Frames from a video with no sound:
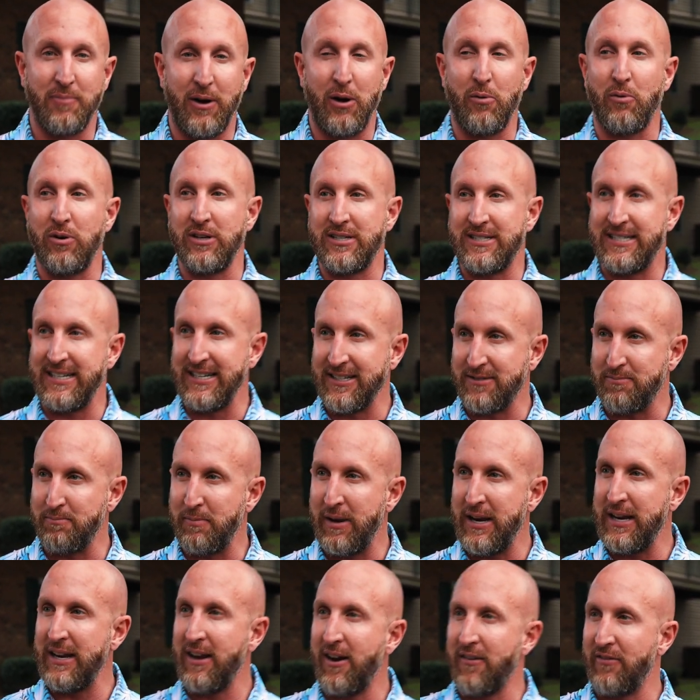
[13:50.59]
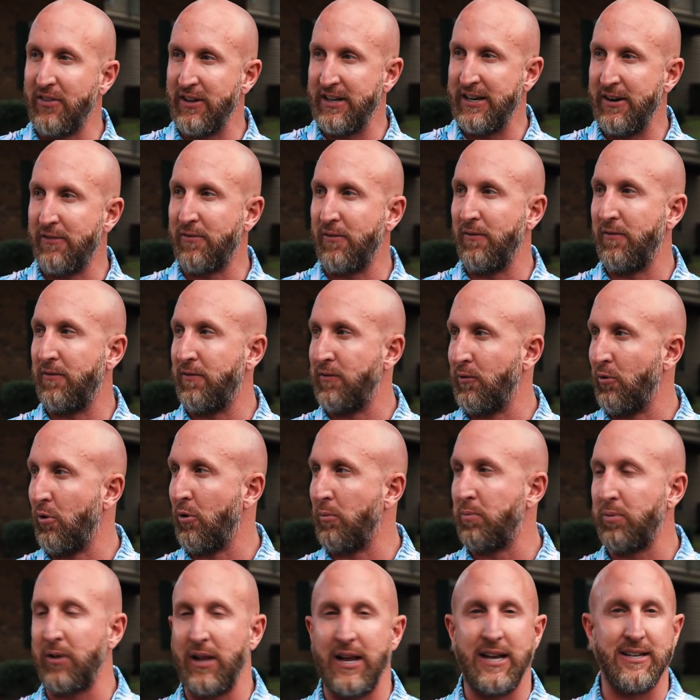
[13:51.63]
but I want to see as many of the different floor
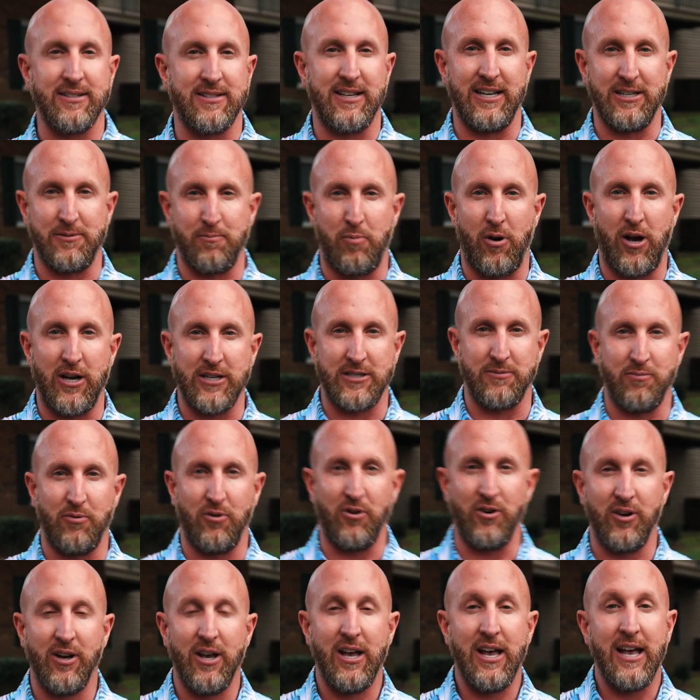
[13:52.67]
plans as possible.